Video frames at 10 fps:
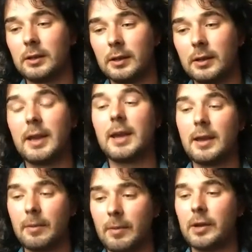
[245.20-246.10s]

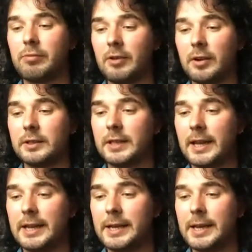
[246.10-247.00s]
Yeah, MicroProse.
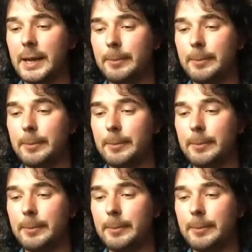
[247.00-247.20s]
And